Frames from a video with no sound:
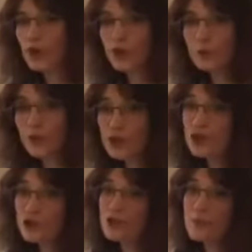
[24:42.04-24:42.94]
But you should
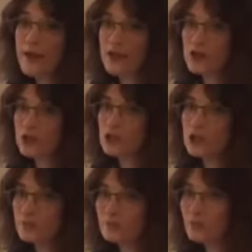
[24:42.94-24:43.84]
all manage, because you're
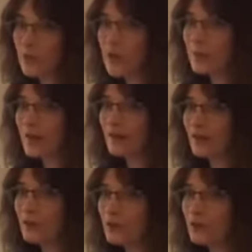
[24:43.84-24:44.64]
quite big now,